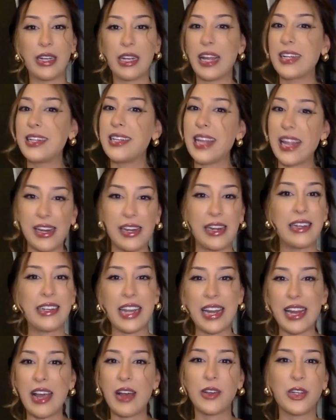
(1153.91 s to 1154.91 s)
Like day in,
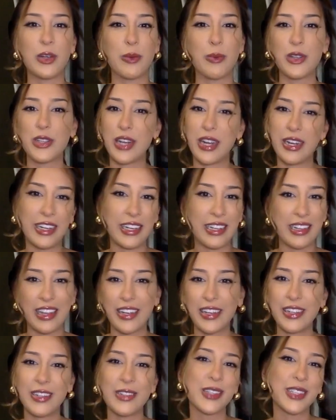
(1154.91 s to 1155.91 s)
day out, you're pretending
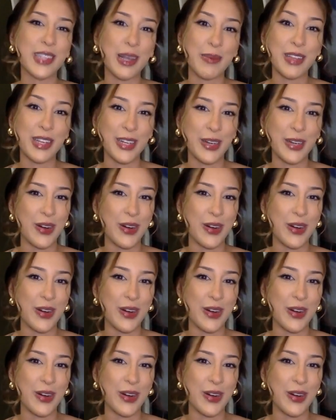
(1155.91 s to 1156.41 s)
like you're something you're